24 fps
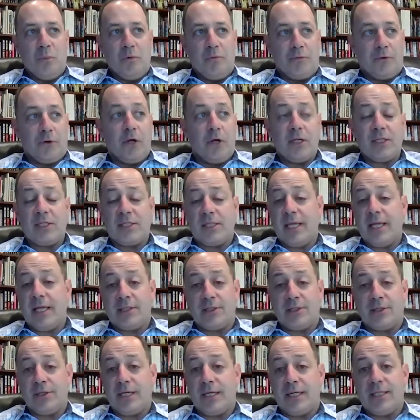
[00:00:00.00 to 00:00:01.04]
for us, the
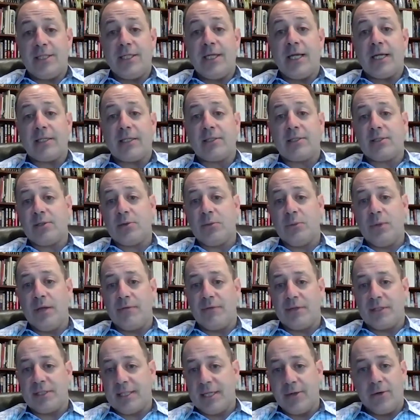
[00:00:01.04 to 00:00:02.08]
answer to that is yes. We have
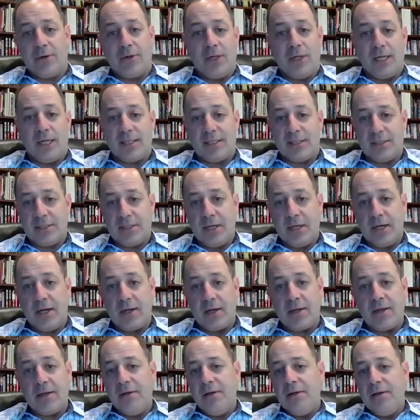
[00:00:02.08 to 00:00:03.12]
a single class of
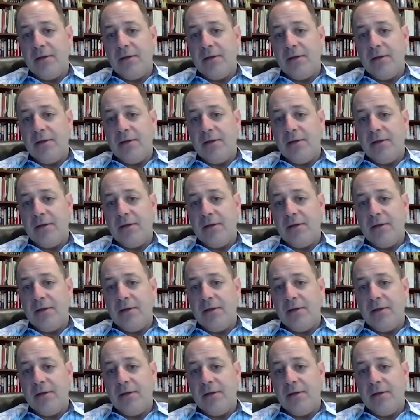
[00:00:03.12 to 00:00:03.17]
stock.